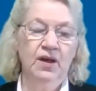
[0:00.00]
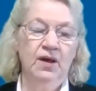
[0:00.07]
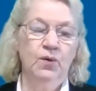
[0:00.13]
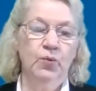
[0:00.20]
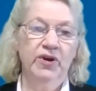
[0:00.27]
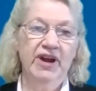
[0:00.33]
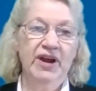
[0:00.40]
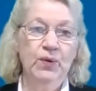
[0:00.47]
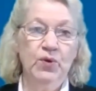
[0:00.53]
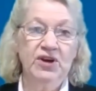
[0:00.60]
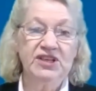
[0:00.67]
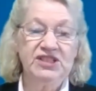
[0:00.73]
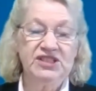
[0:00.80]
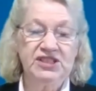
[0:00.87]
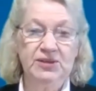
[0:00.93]
Where I
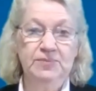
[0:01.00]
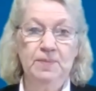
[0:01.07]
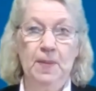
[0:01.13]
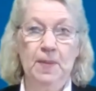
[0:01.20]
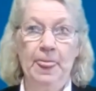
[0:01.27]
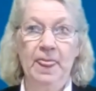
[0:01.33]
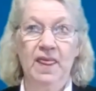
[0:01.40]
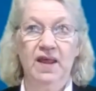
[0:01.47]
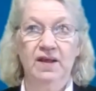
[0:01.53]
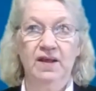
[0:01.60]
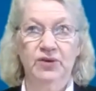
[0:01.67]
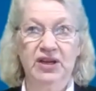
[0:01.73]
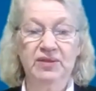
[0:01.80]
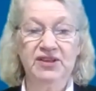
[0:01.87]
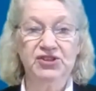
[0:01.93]
worked,
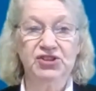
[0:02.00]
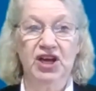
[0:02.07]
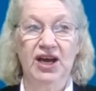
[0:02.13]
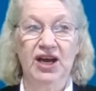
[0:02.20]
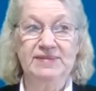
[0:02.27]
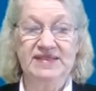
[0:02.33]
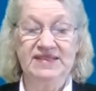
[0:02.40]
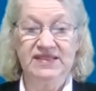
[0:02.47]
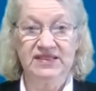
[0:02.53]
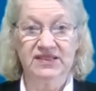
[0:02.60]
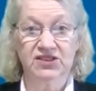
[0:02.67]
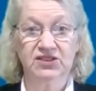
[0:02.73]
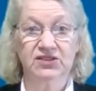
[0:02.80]
one of the jobs is